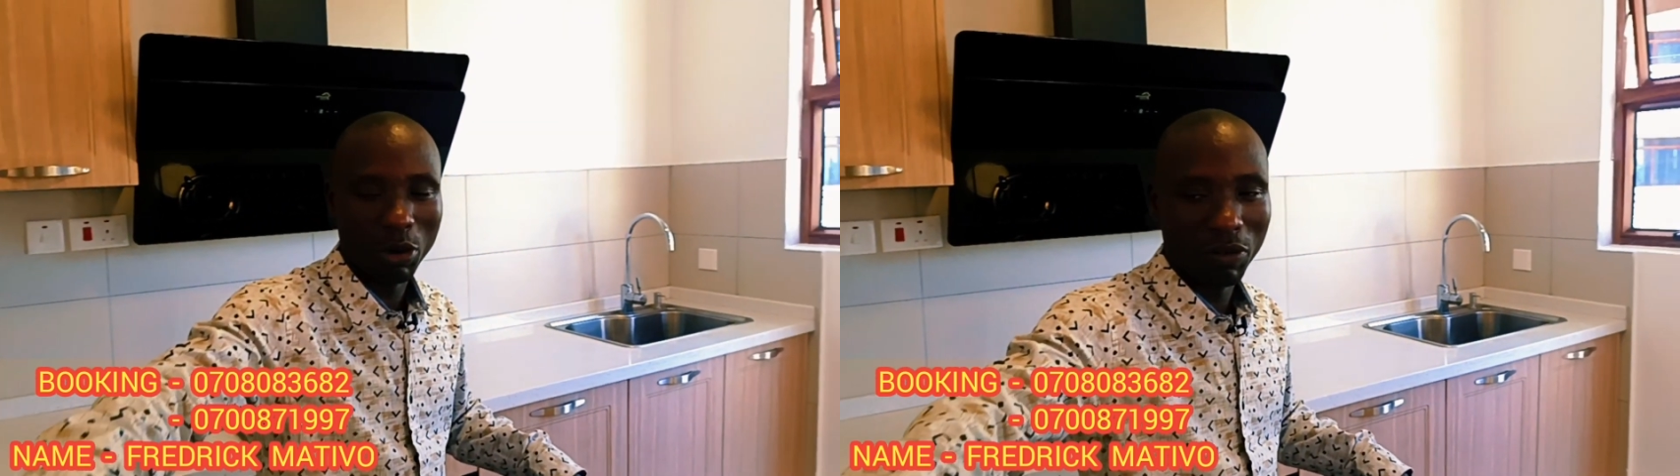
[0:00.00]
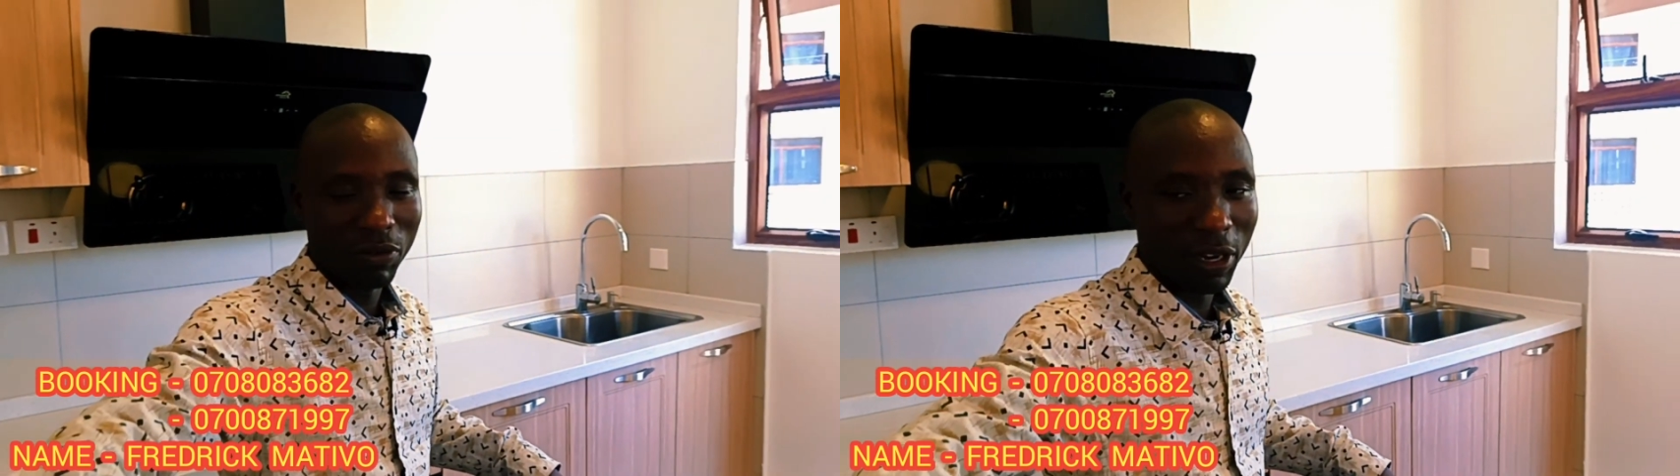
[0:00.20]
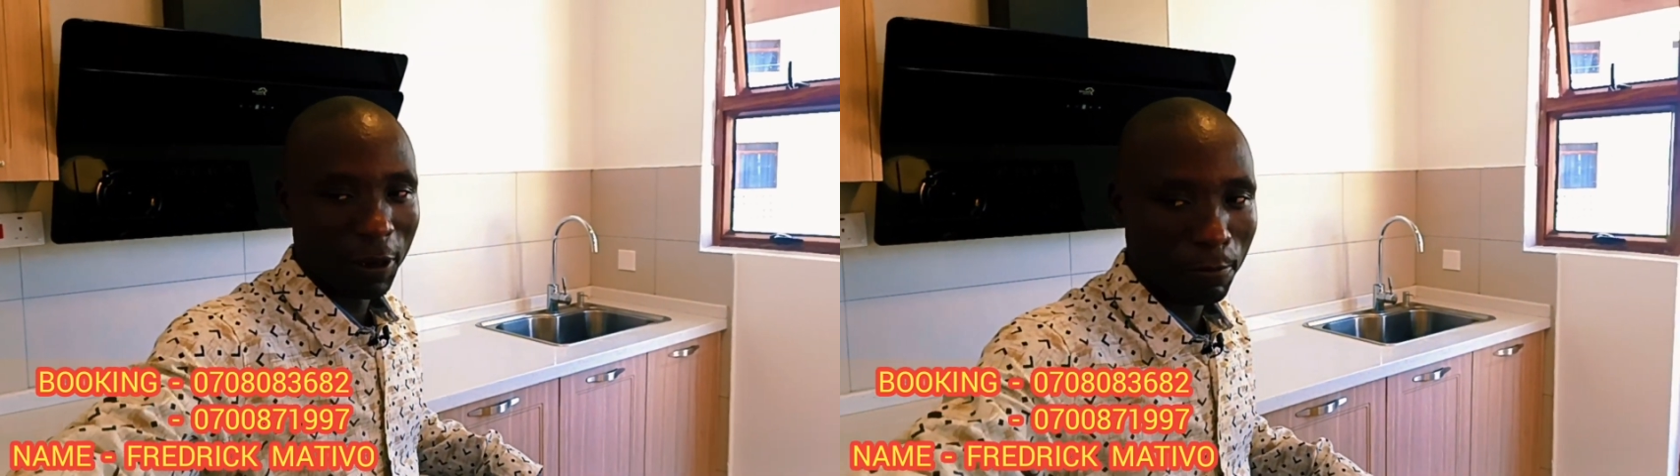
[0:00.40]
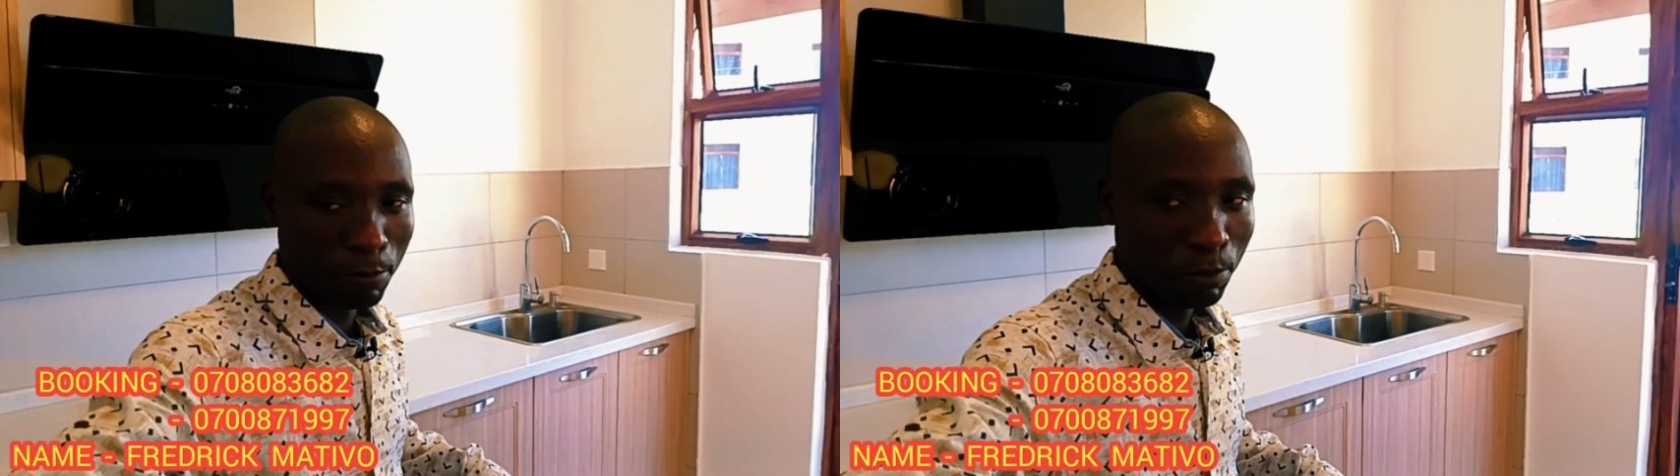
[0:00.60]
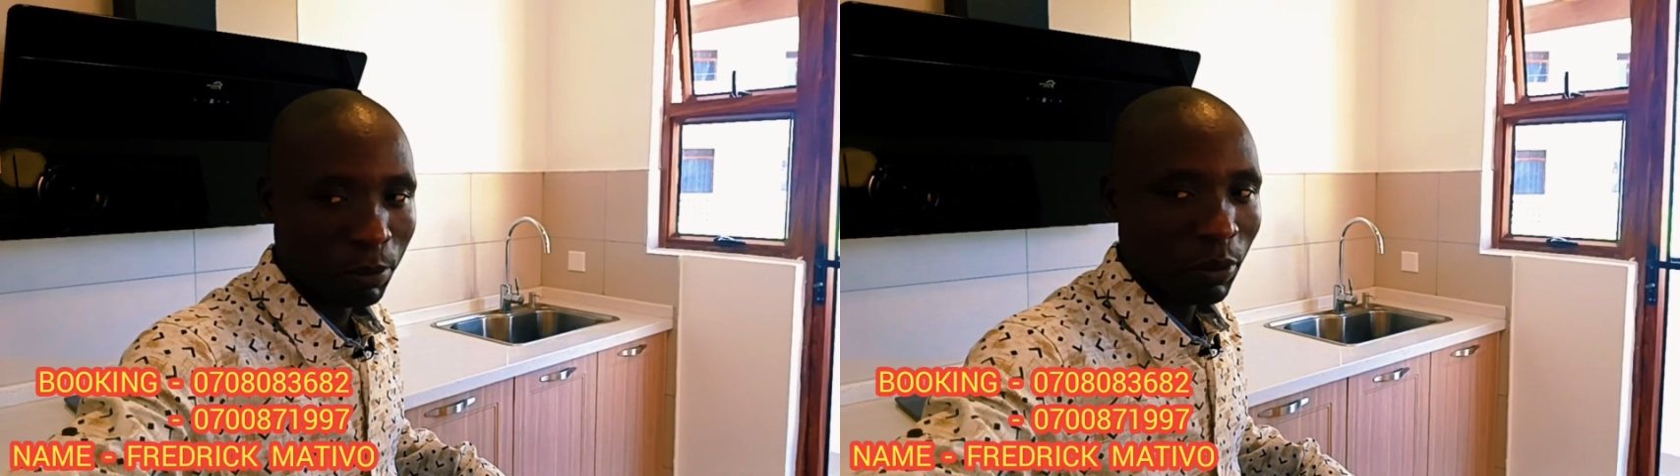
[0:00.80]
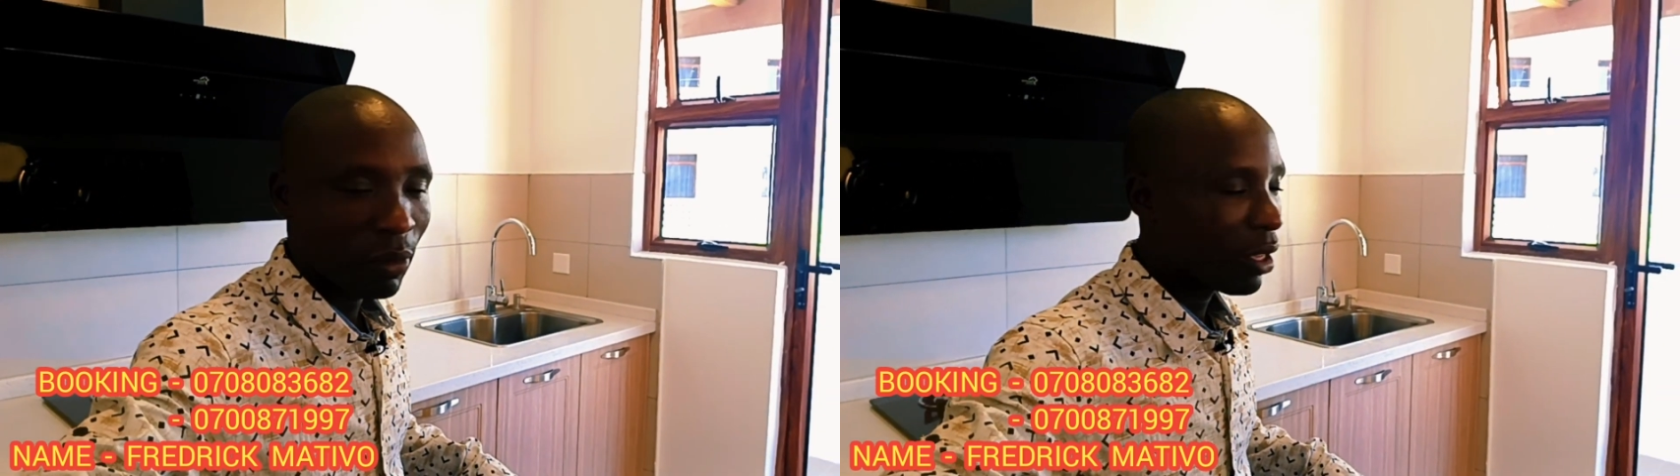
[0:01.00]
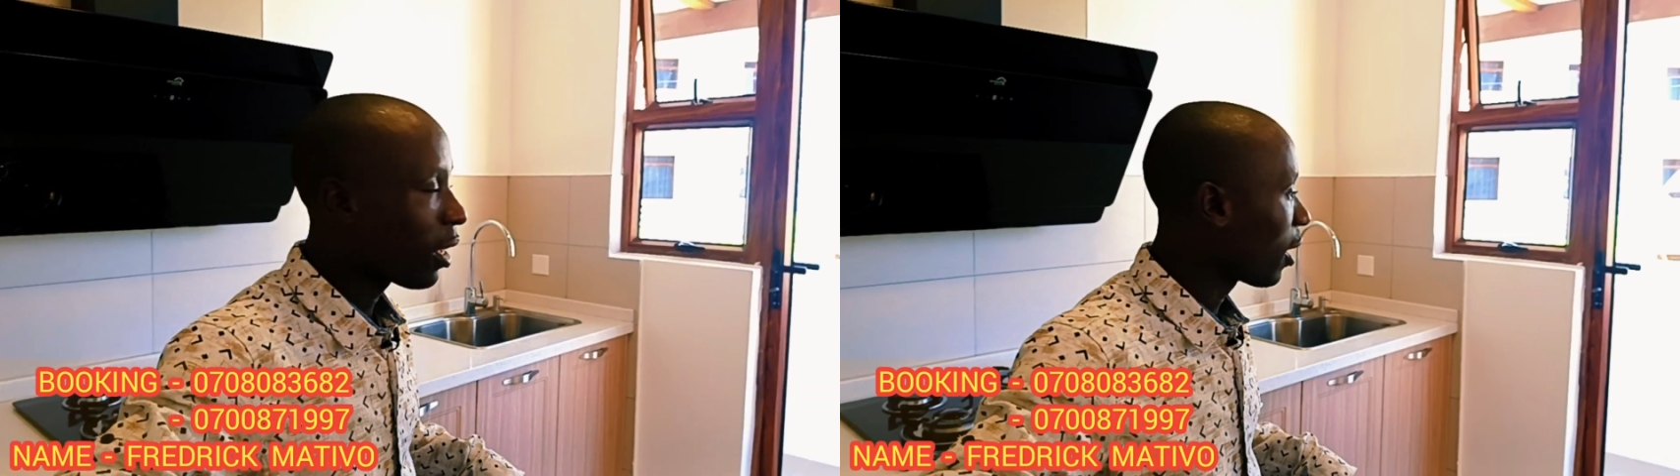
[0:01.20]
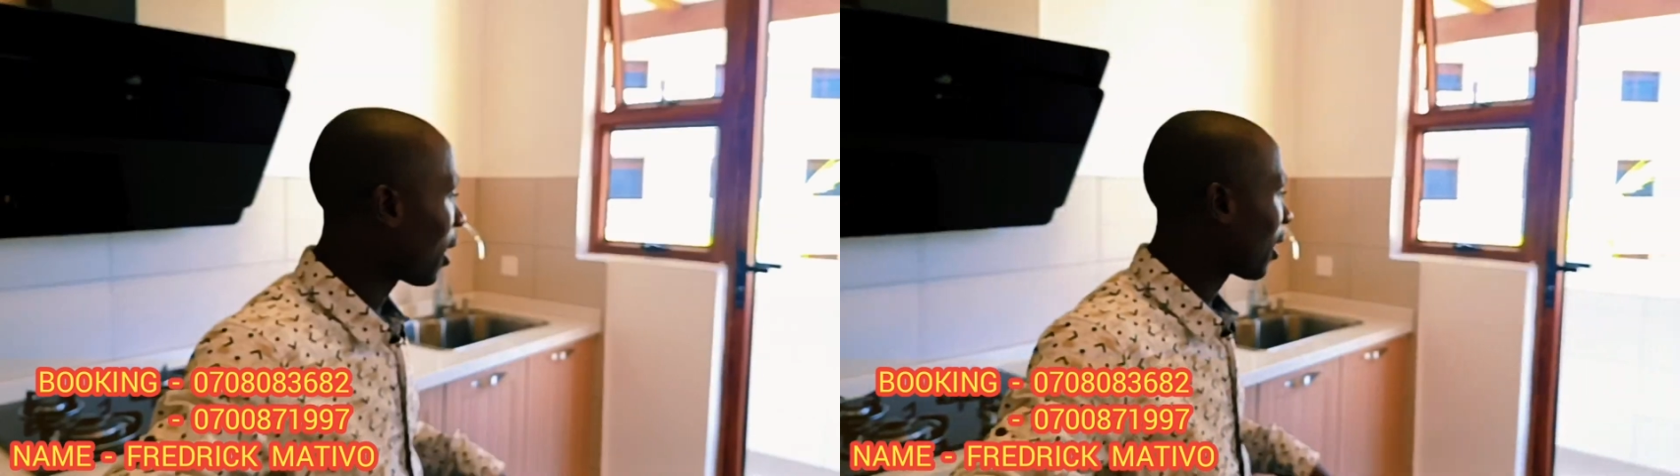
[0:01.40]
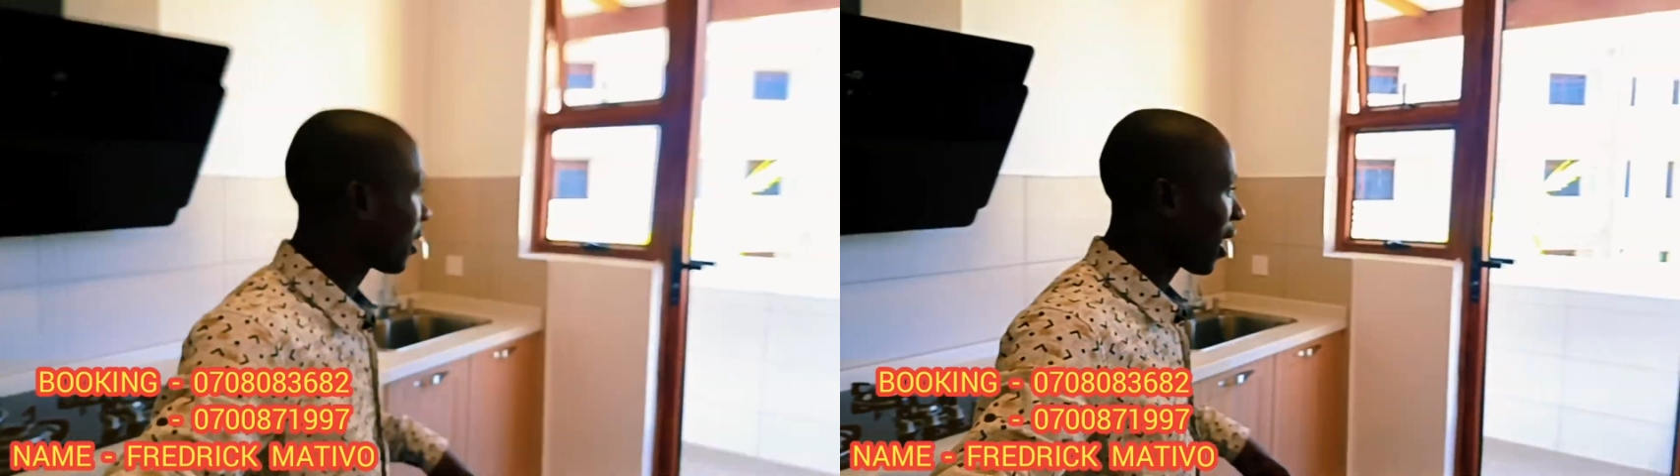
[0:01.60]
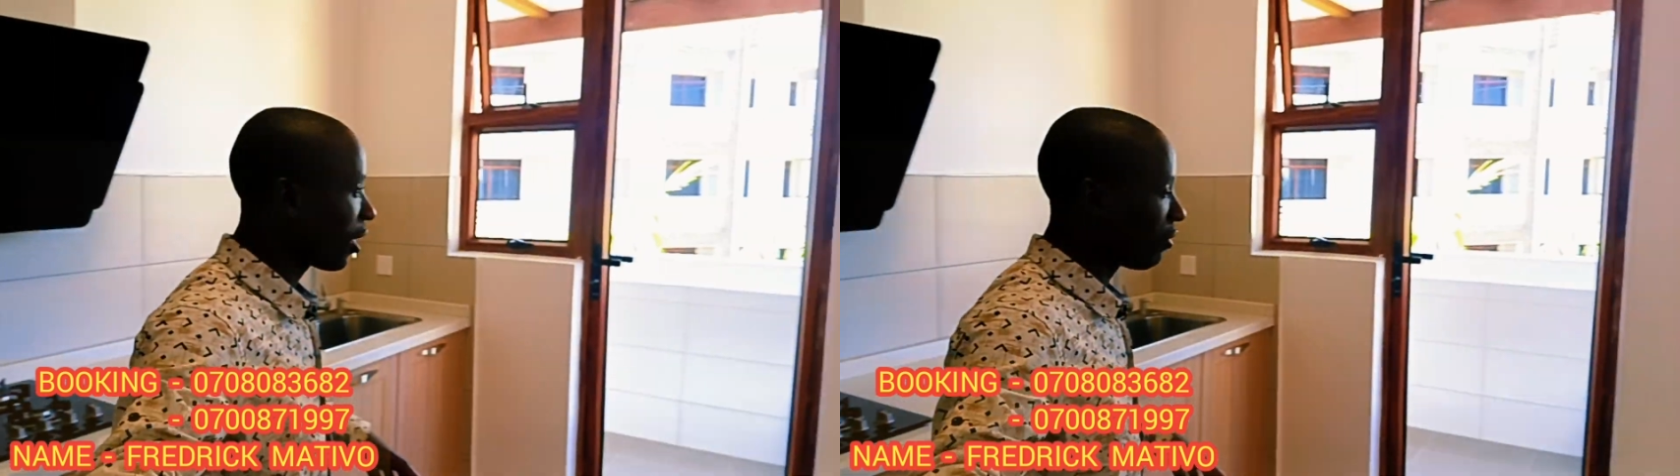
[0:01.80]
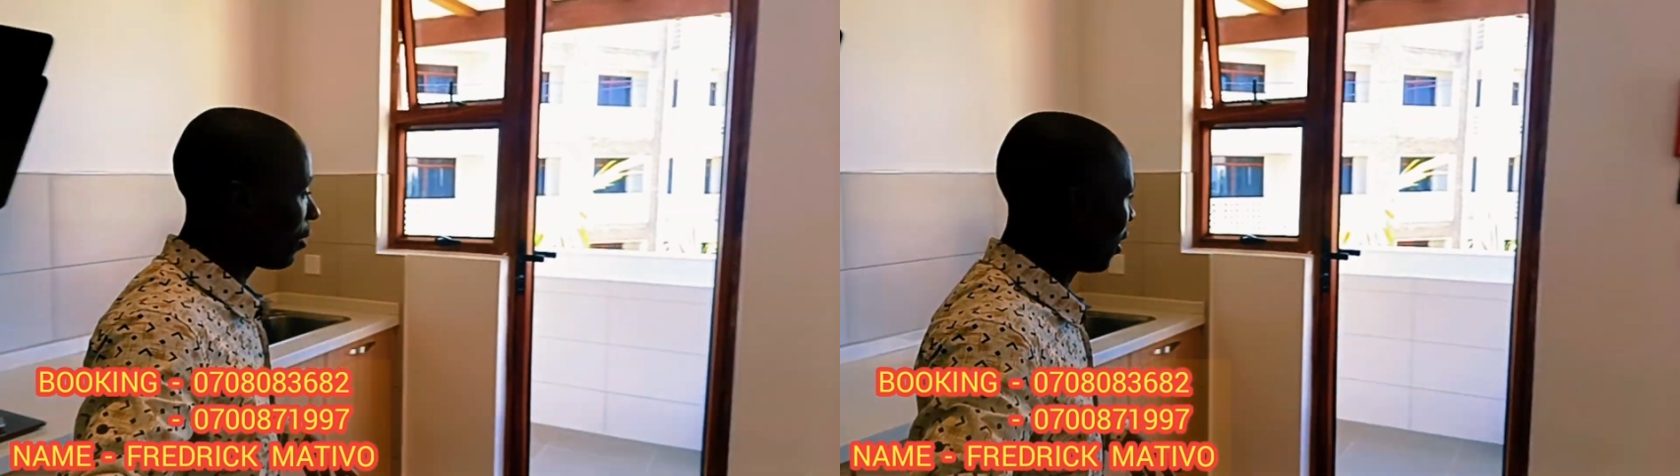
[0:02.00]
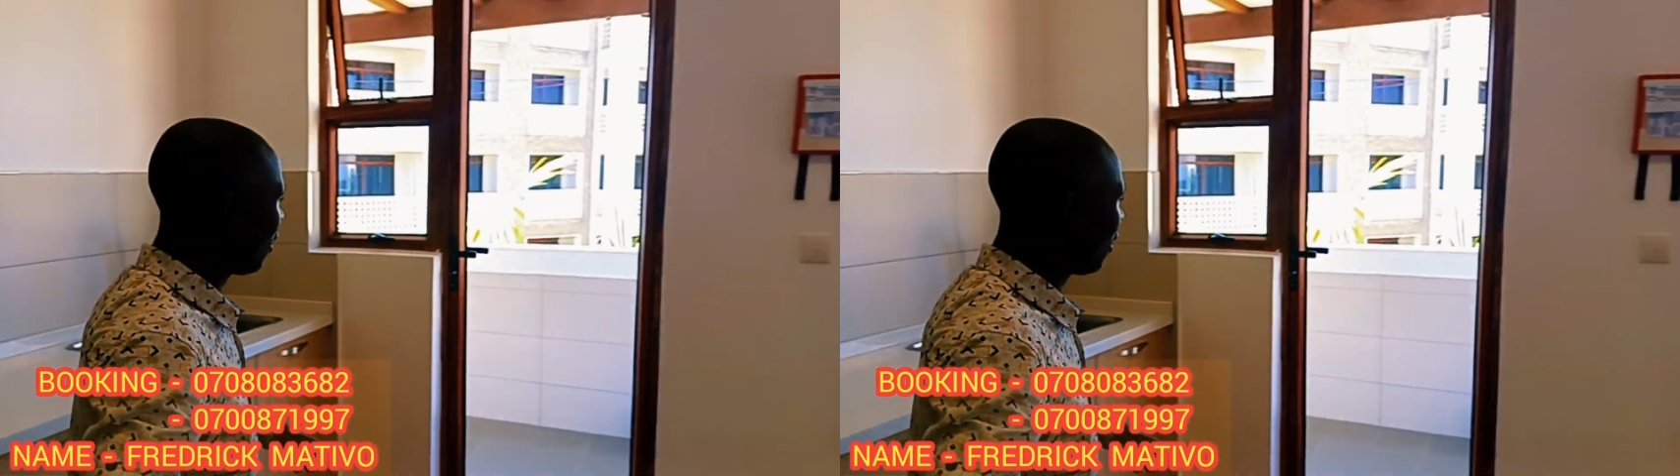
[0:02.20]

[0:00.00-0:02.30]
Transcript: of um, the other side of the